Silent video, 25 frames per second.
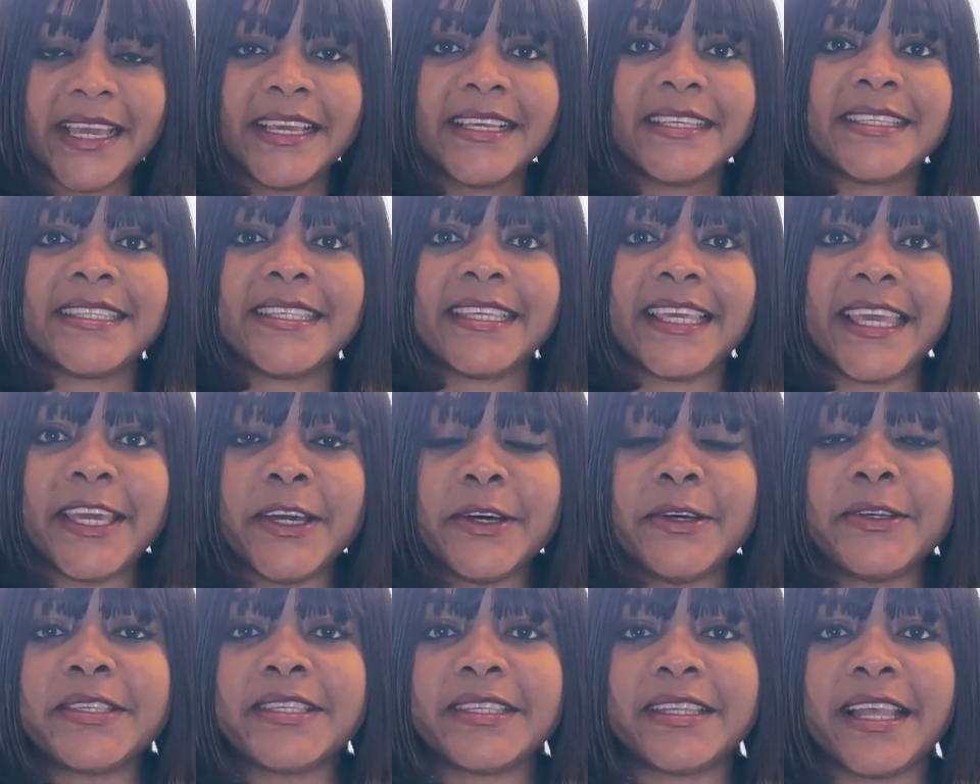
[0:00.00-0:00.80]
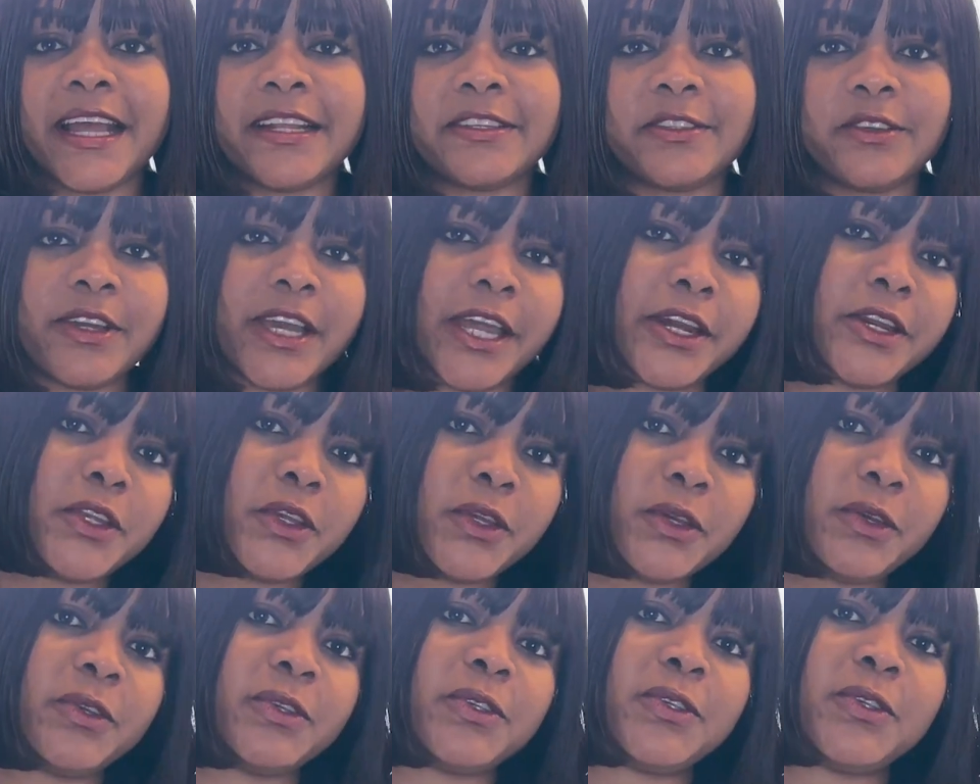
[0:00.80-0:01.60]
Skills that you can
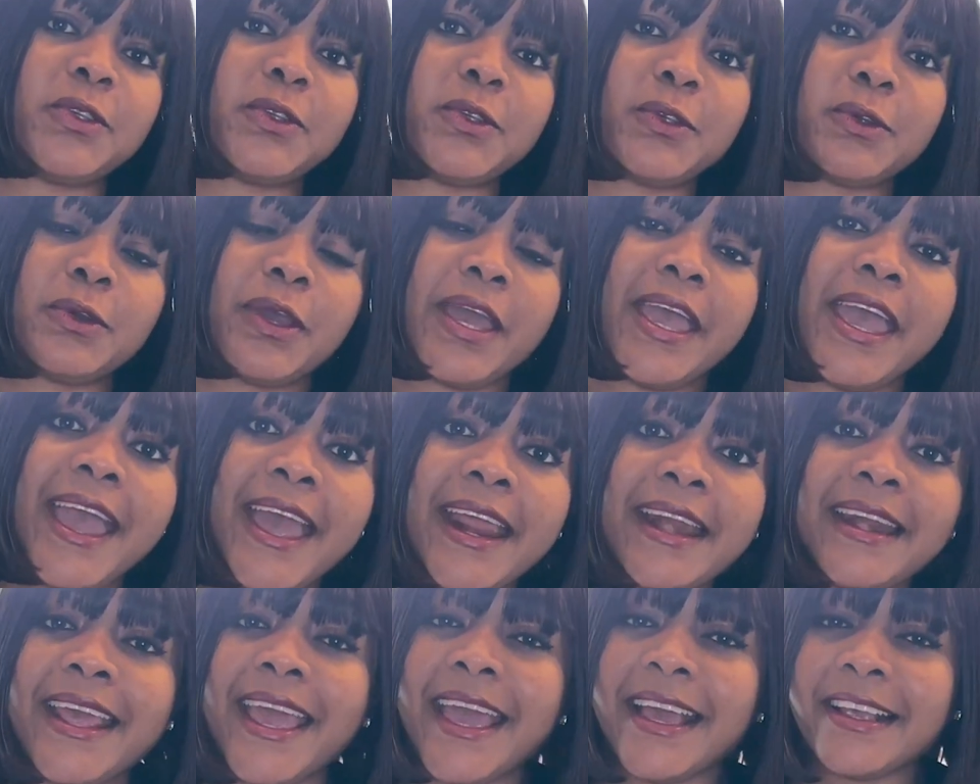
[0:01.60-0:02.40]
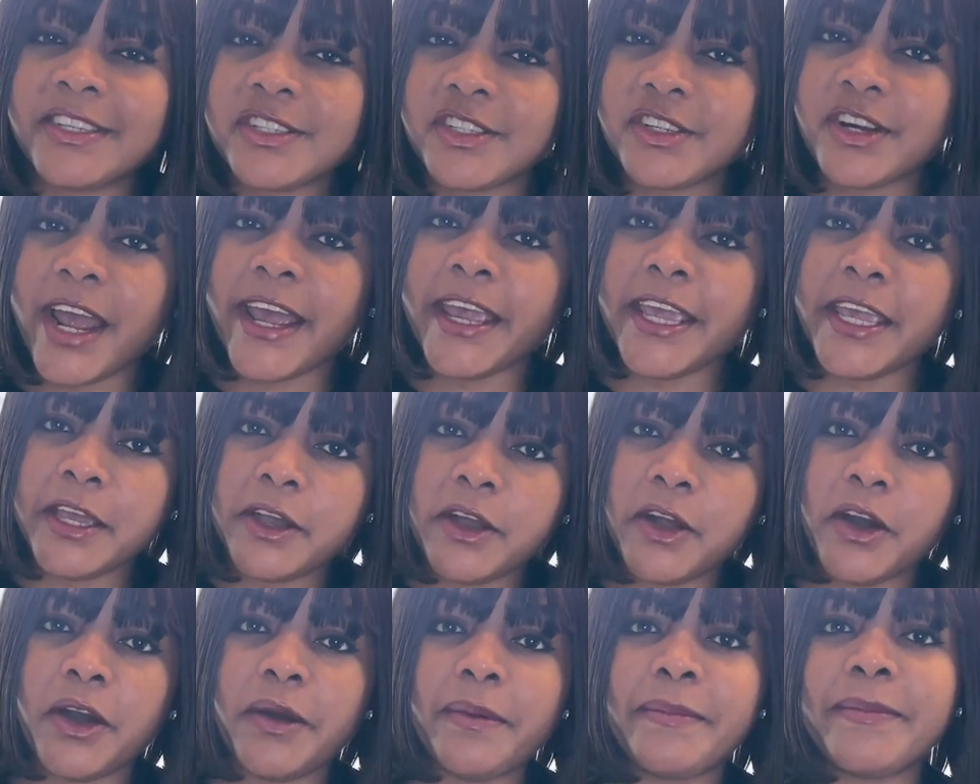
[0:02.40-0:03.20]
use to earn extra
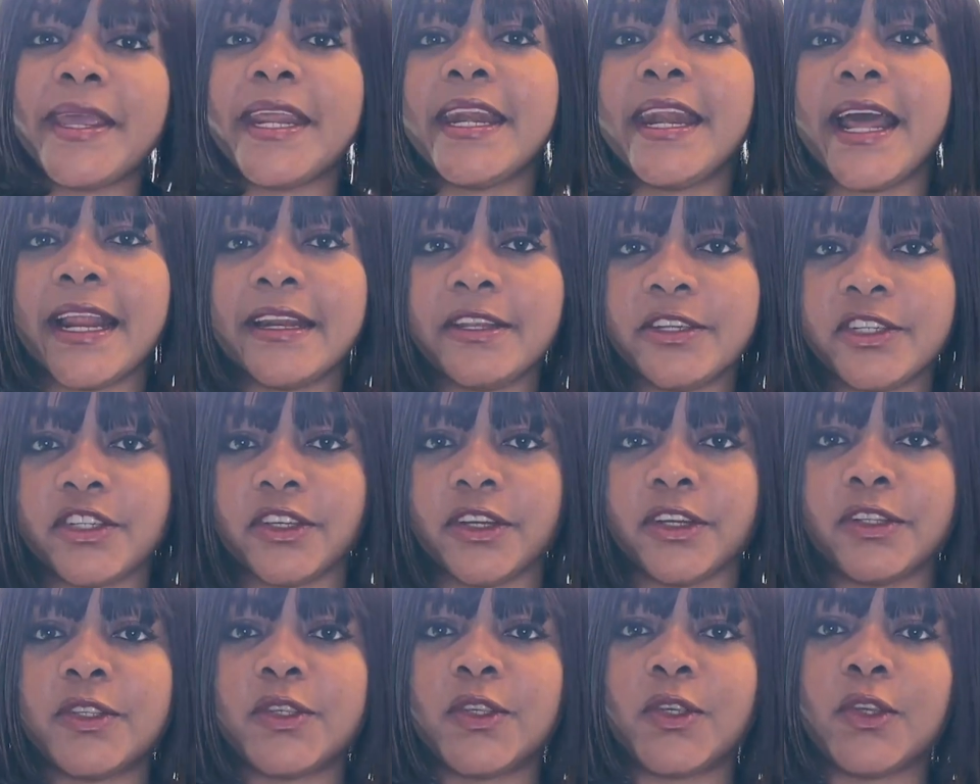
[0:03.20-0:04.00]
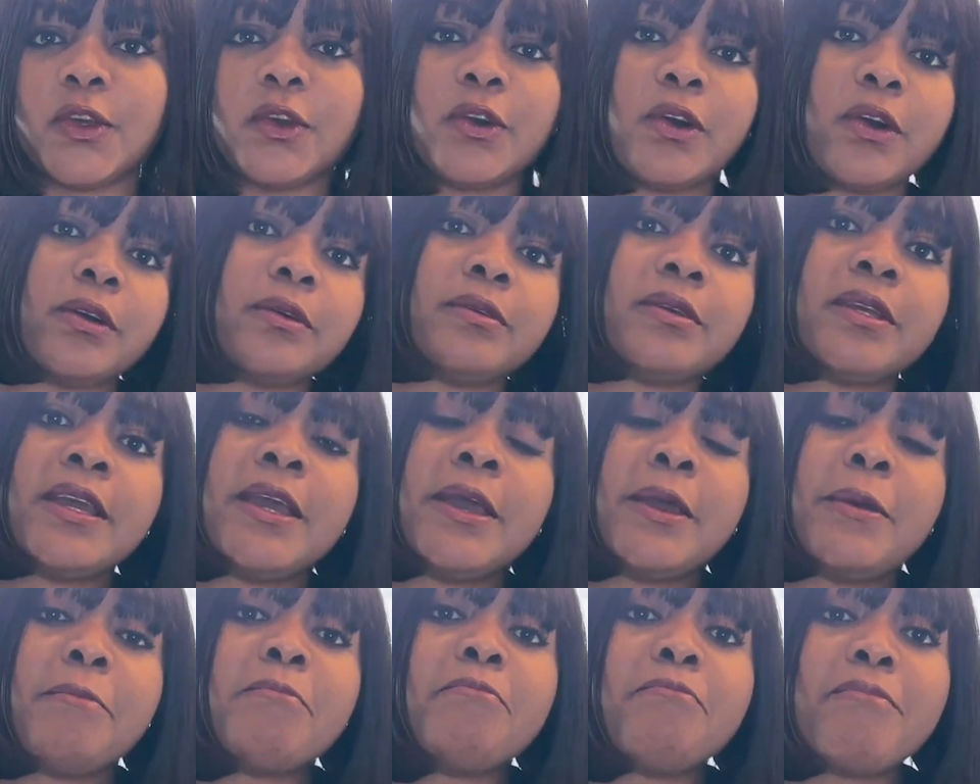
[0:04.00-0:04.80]
income in addition to your
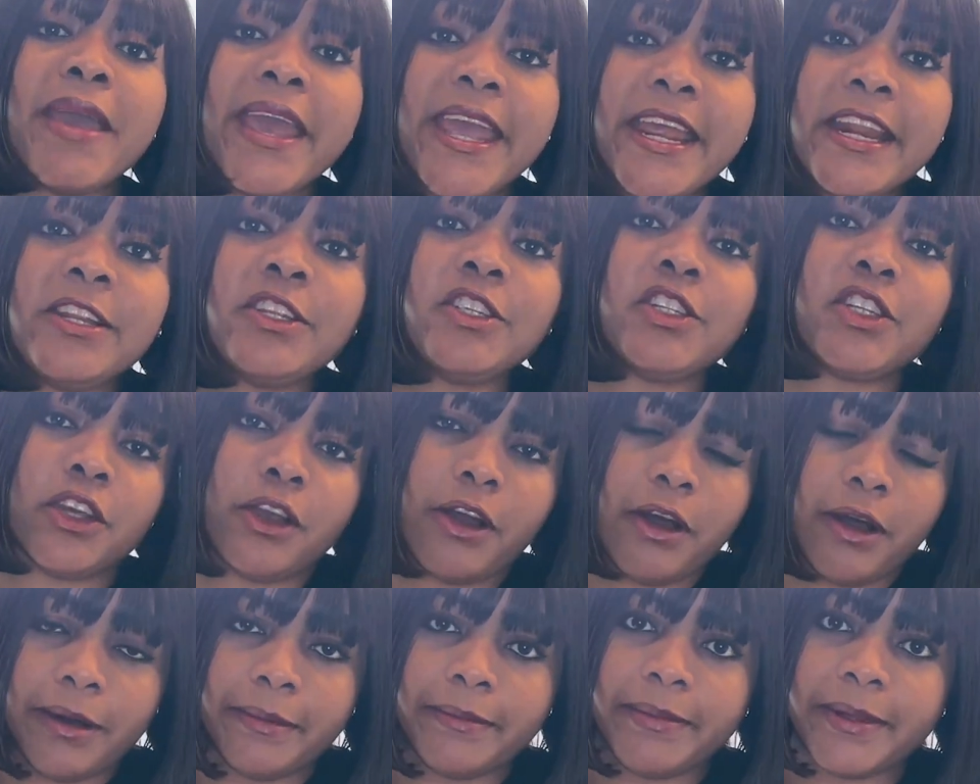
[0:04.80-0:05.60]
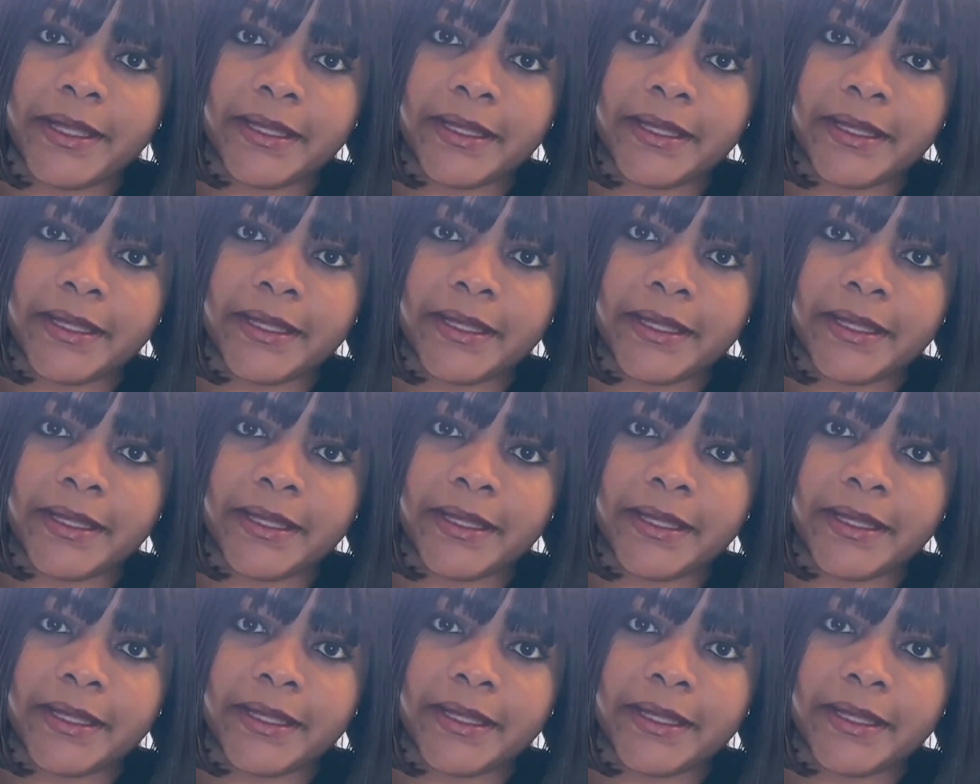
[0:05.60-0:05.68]
main job